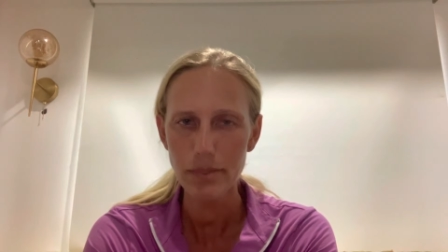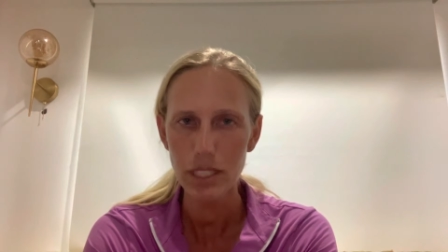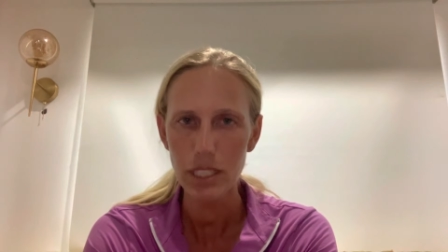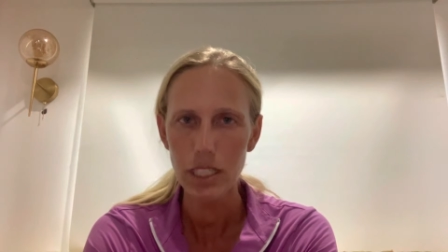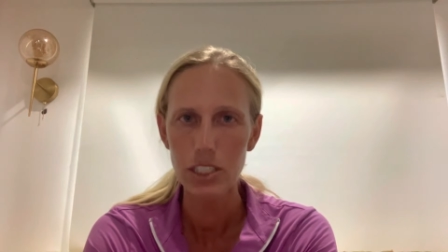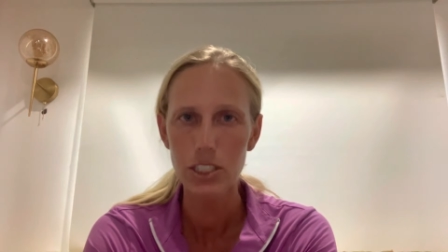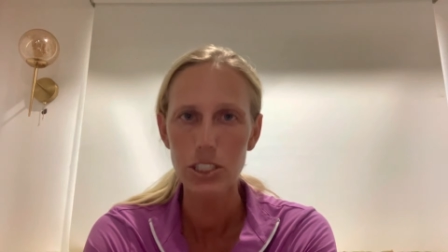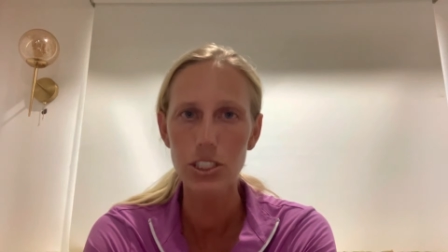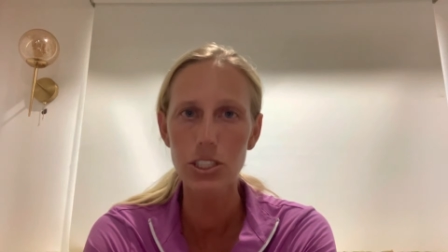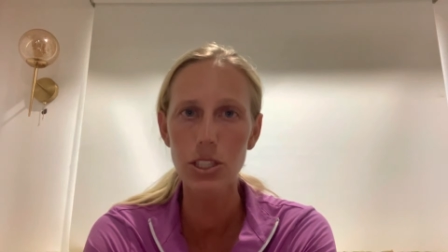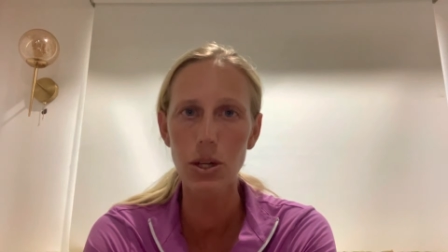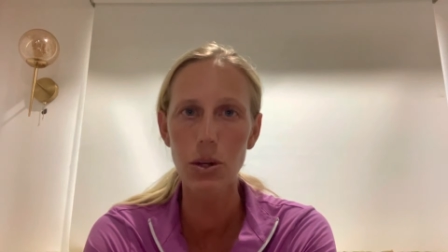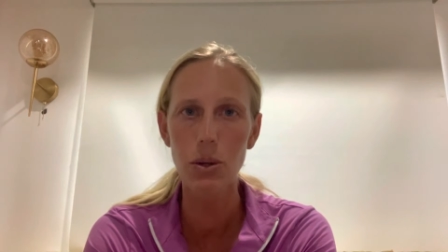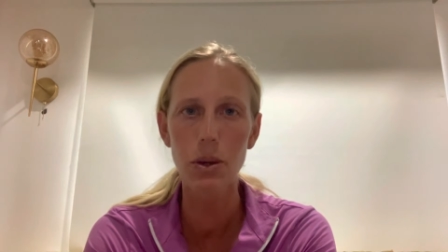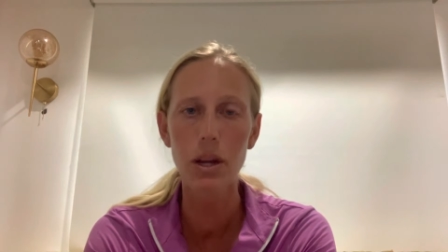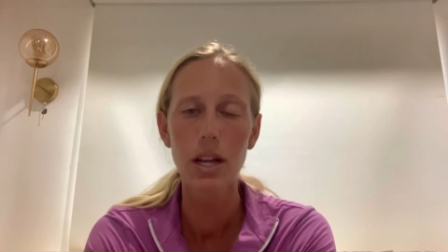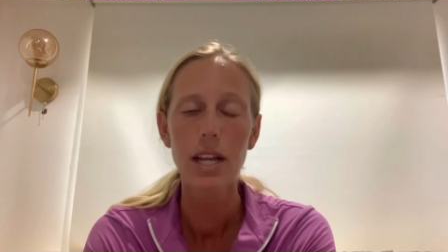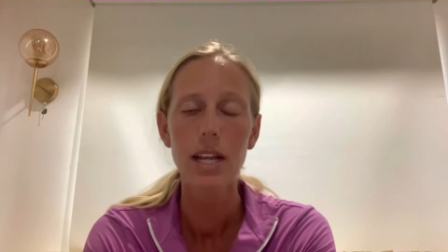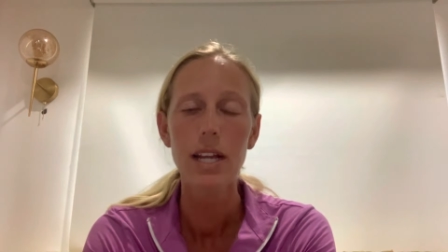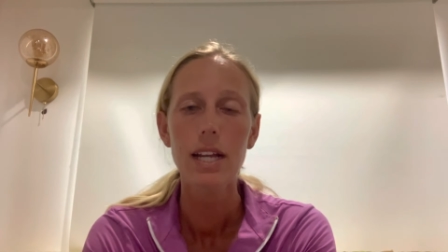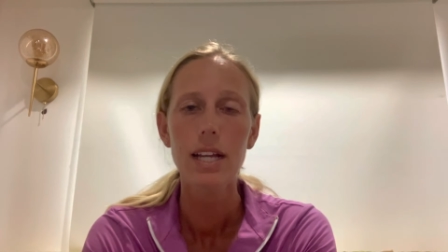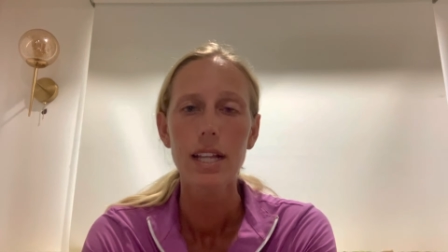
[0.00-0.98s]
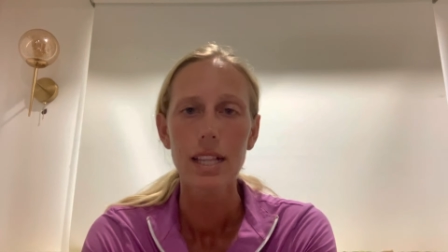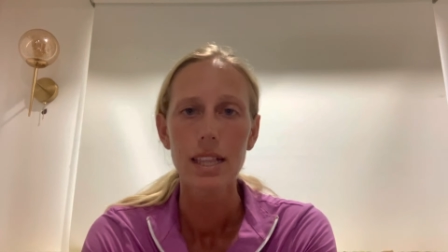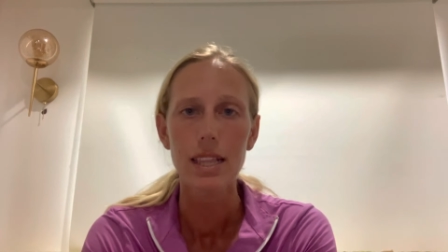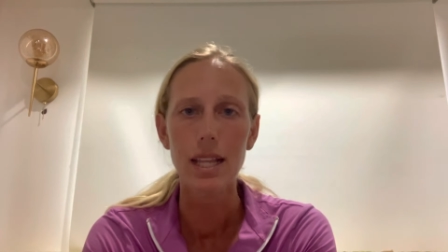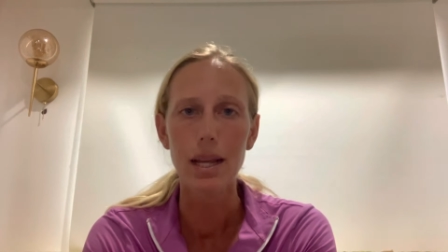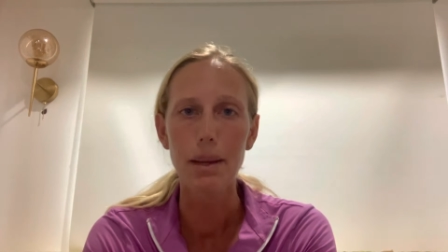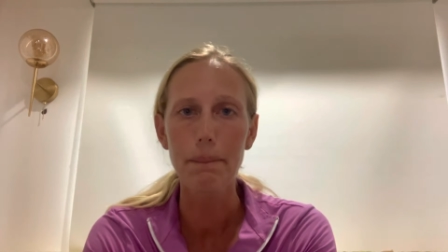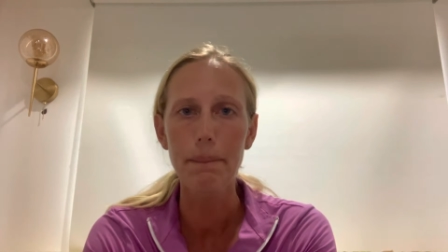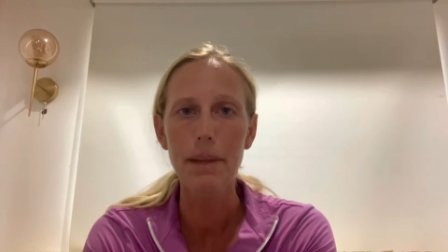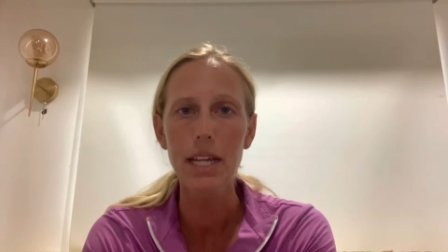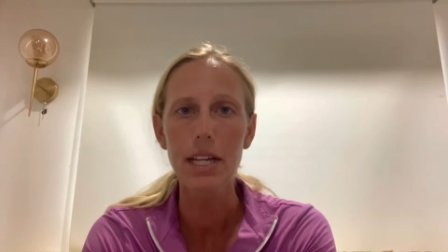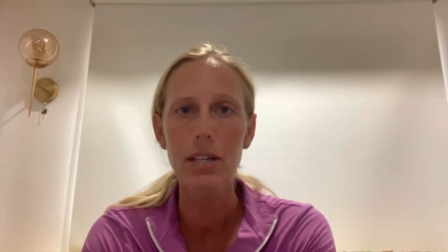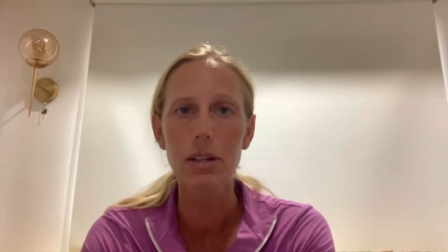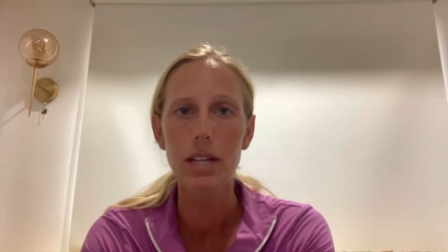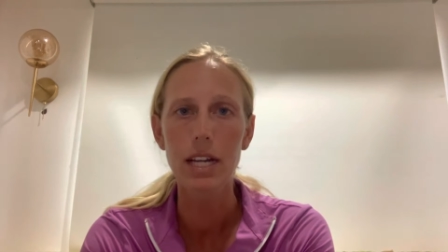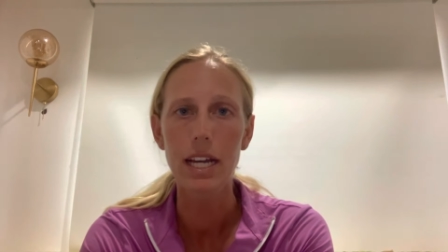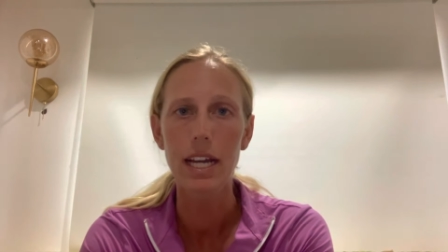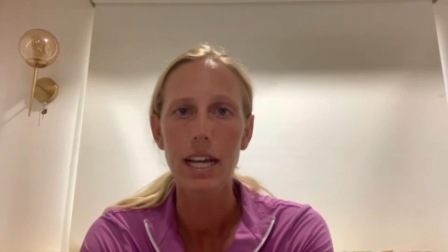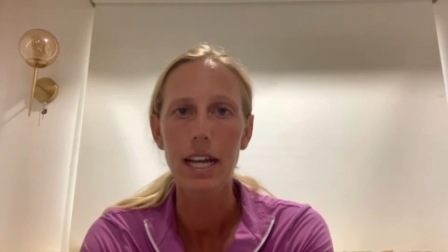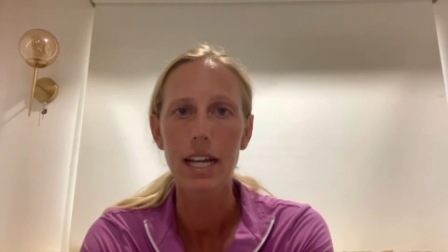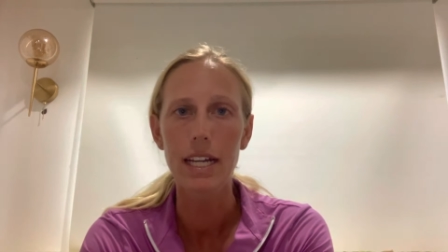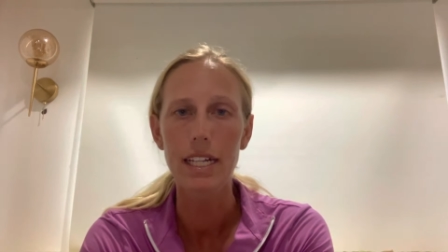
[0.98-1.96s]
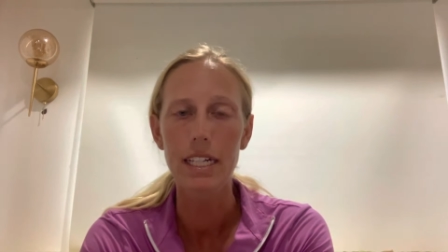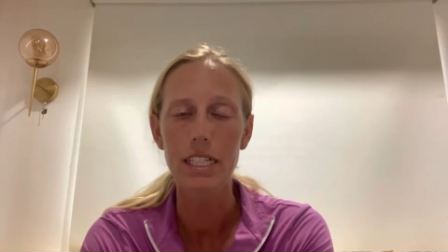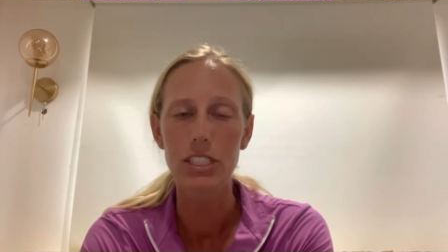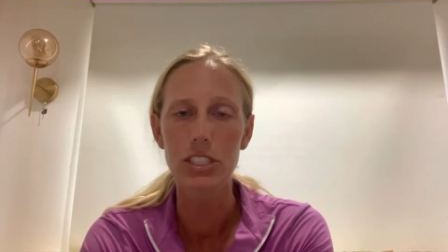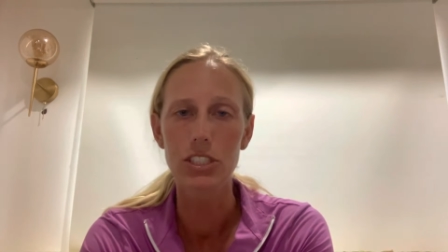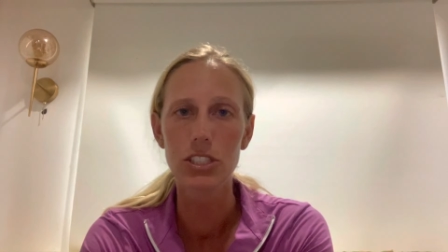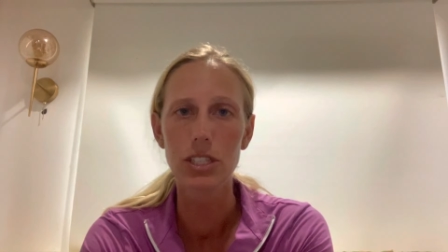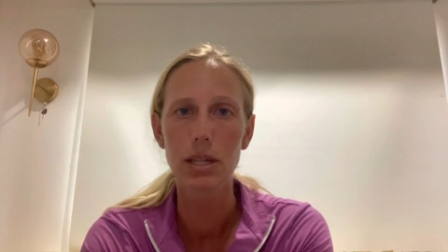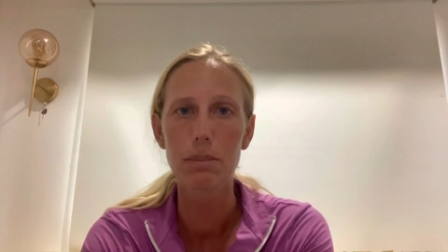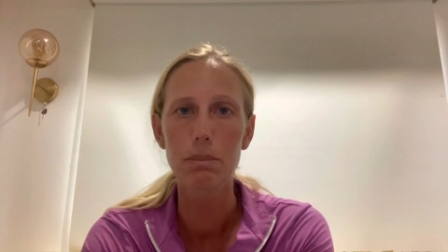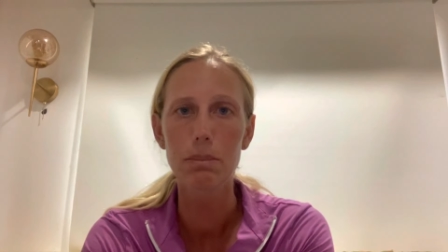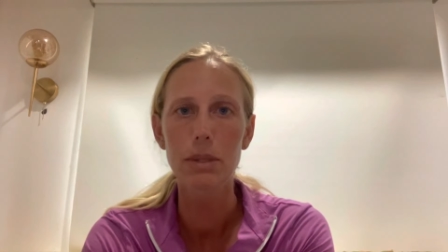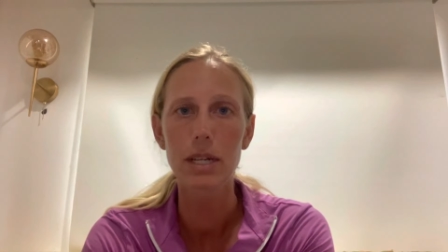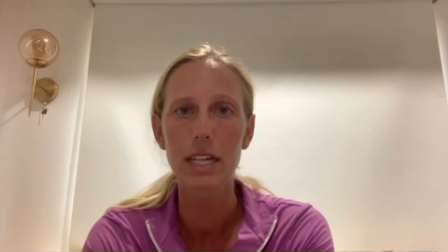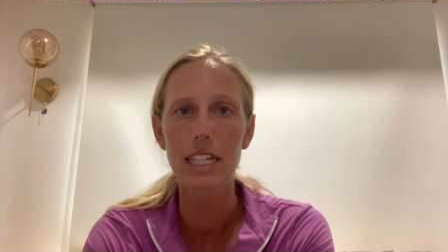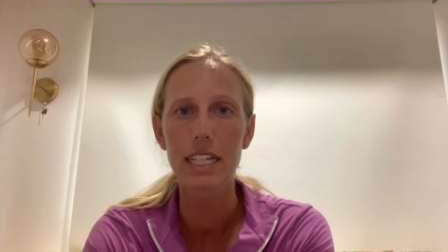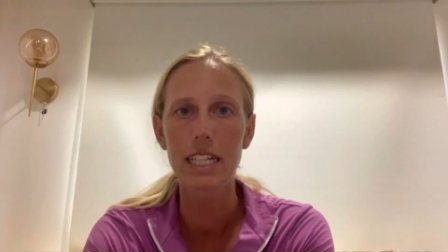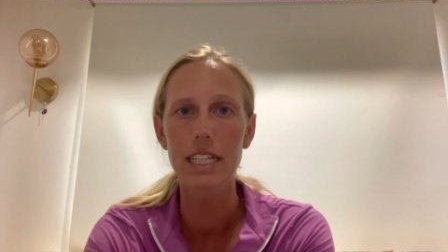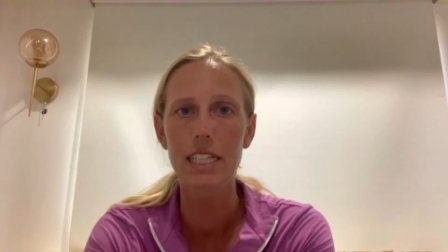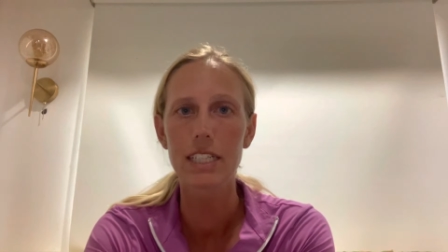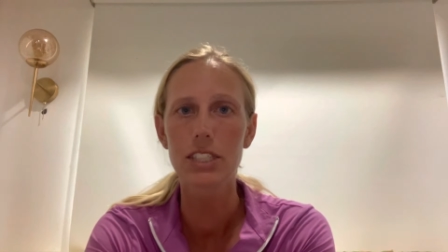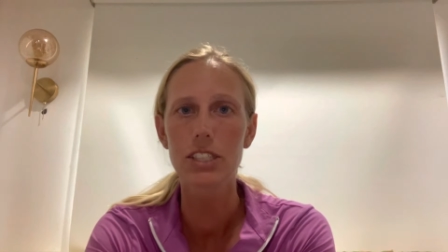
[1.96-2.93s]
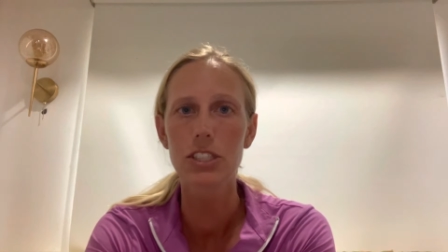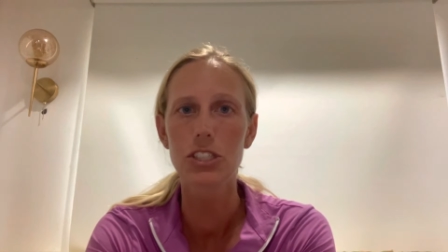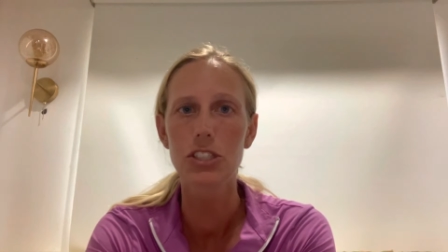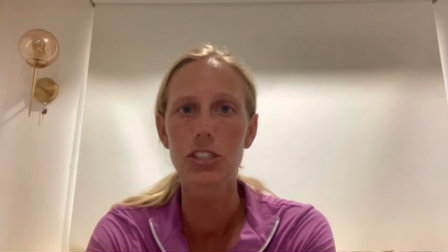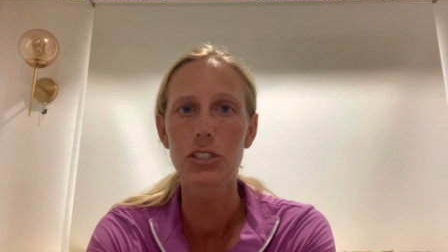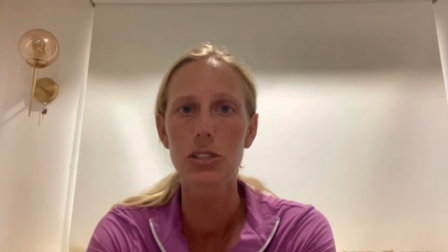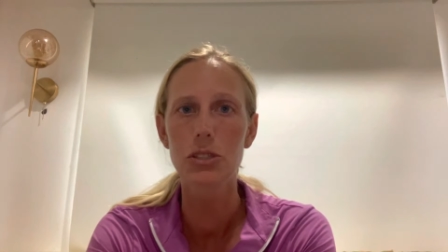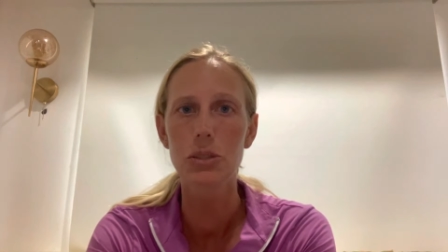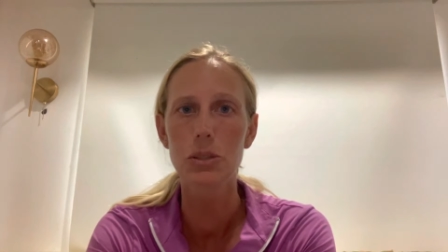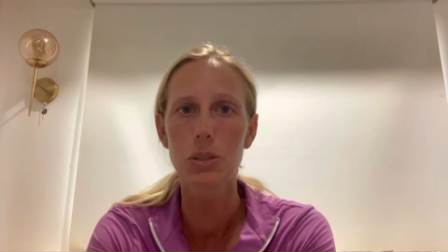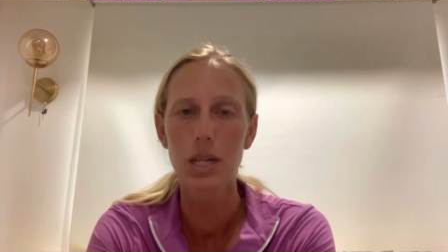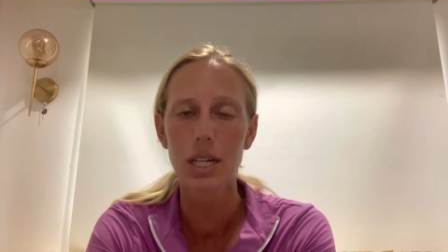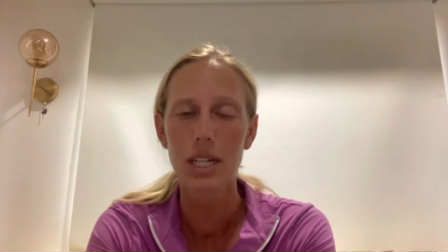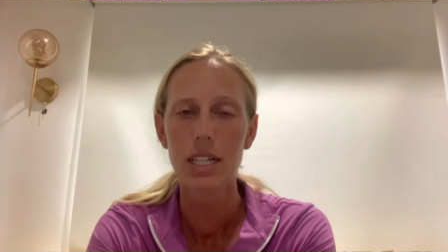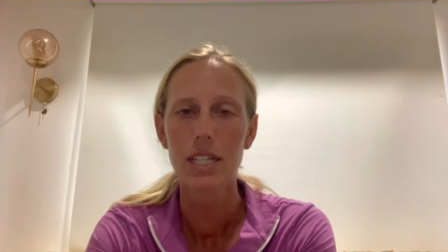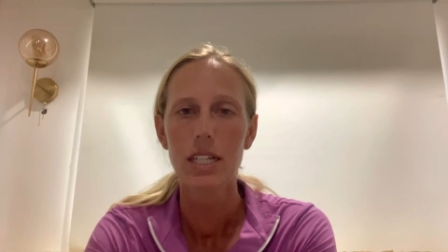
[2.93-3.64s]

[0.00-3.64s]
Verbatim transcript: So let me go ahead and jump right into